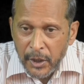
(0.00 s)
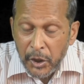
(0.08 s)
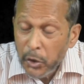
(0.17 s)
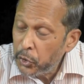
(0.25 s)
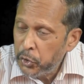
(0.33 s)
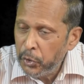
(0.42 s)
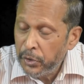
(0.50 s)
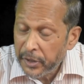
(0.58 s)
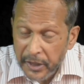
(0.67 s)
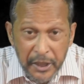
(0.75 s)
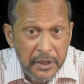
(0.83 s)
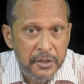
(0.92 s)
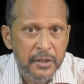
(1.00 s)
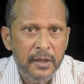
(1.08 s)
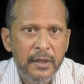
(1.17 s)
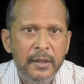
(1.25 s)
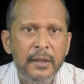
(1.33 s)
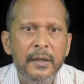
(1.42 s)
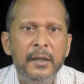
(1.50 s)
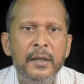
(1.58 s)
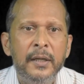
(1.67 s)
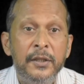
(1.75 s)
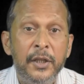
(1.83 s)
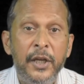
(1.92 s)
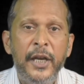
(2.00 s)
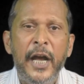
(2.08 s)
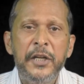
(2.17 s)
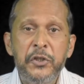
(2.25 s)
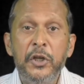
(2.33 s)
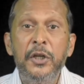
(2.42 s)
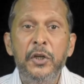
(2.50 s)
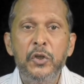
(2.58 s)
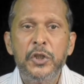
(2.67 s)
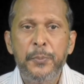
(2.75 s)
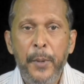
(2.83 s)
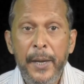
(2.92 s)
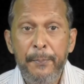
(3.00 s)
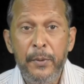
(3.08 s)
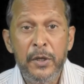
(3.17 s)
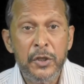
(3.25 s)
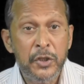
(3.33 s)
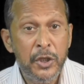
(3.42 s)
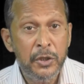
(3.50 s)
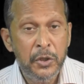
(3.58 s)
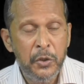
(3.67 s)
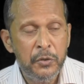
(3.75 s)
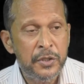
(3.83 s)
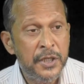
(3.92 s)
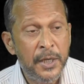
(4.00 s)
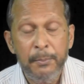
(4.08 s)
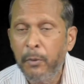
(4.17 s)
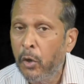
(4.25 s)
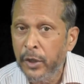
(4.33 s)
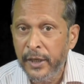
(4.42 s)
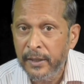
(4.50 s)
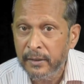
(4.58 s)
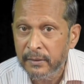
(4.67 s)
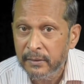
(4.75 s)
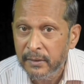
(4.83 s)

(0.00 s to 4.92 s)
You should read the national newspapers on Tuesday morning